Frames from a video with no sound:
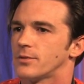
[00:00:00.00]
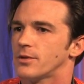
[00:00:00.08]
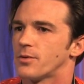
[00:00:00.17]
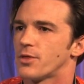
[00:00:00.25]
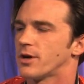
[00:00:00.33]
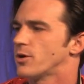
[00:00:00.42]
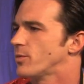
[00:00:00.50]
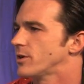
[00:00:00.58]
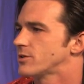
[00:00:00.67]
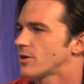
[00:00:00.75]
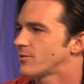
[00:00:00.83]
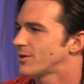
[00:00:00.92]
the
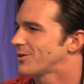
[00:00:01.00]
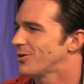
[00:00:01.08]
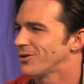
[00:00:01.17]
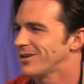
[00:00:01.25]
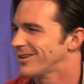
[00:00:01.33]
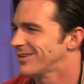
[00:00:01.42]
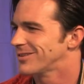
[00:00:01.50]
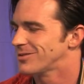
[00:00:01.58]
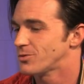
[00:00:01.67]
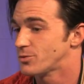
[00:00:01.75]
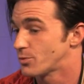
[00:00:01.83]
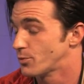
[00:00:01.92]
Thundermans off of
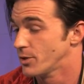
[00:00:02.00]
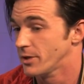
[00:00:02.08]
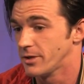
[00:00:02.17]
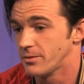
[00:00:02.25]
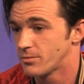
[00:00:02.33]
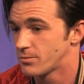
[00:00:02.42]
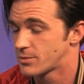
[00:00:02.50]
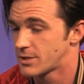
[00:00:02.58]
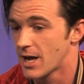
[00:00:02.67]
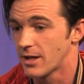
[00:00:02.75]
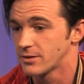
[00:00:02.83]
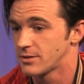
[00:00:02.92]
Nickelodeon, who's a really
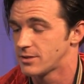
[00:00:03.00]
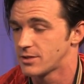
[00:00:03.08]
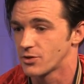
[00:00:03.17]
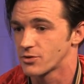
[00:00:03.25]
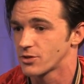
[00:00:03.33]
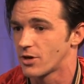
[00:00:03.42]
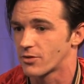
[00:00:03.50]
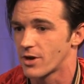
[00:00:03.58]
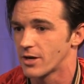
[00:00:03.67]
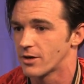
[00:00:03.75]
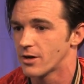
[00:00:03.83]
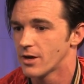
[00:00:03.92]
talented singer
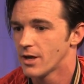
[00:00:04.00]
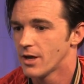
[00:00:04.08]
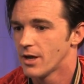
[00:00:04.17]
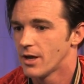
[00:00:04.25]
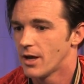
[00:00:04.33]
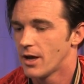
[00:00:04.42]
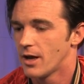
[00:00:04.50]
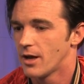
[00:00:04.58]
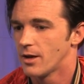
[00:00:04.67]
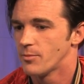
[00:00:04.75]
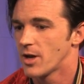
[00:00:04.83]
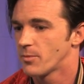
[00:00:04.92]
songwriter,
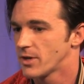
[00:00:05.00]
um, and